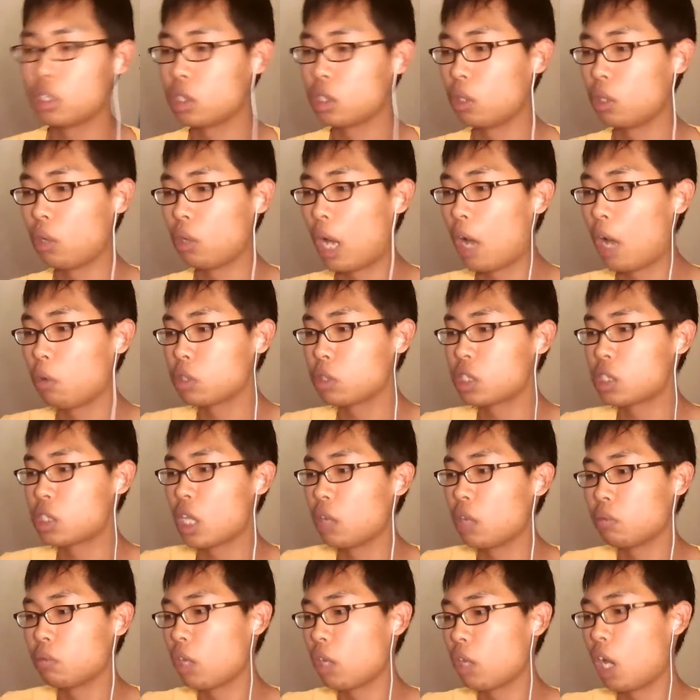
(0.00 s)
So I would
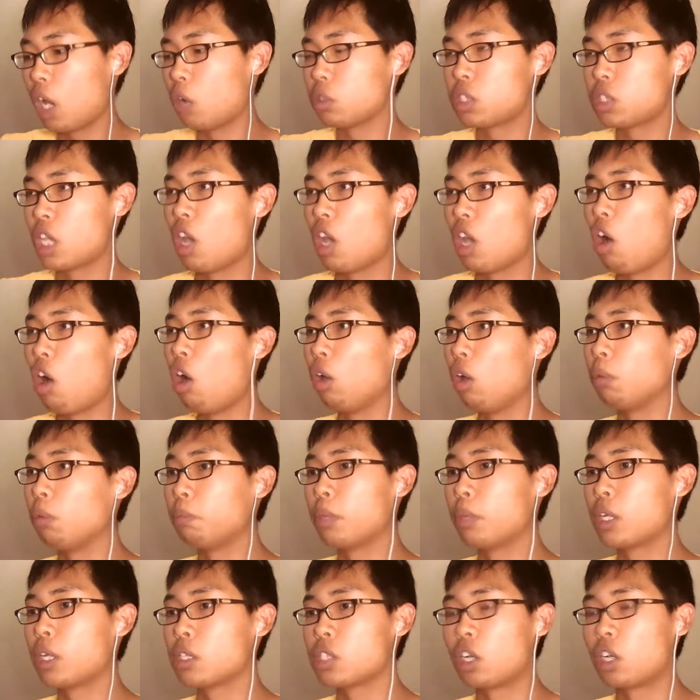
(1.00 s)
say all
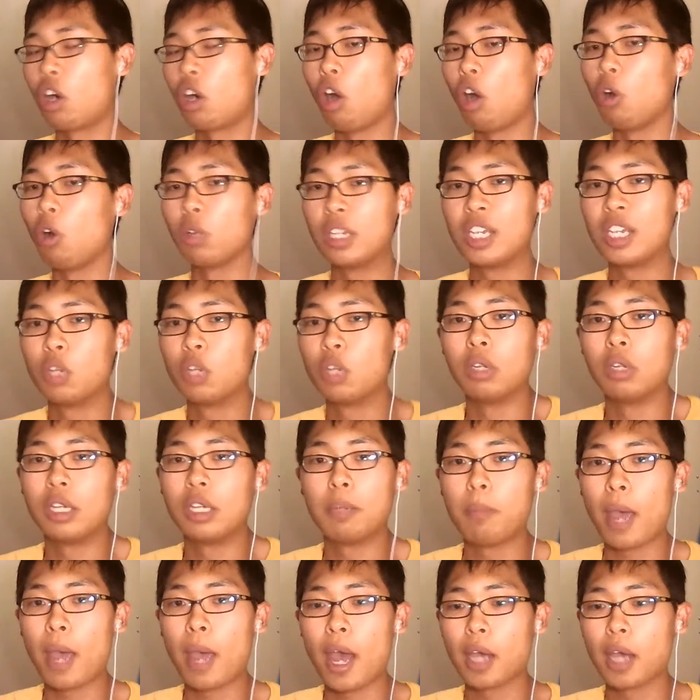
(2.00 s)
because they're all
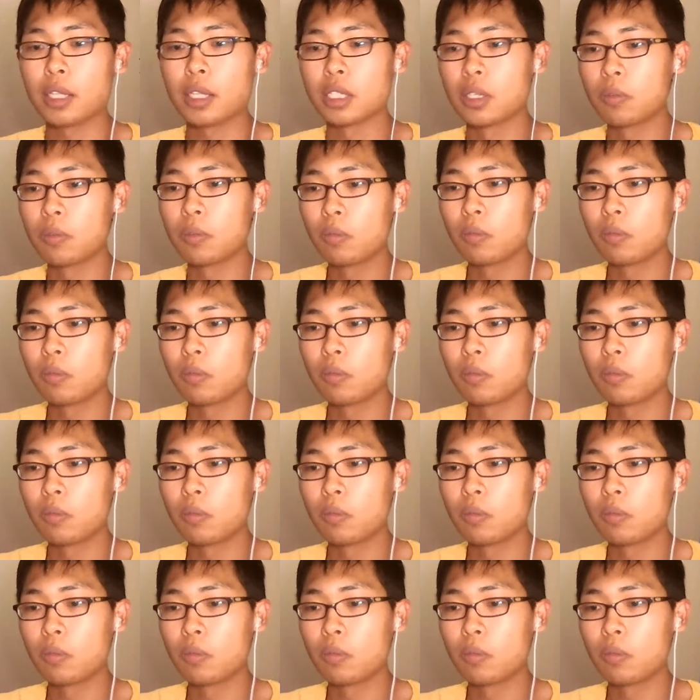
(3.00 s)
equally bad.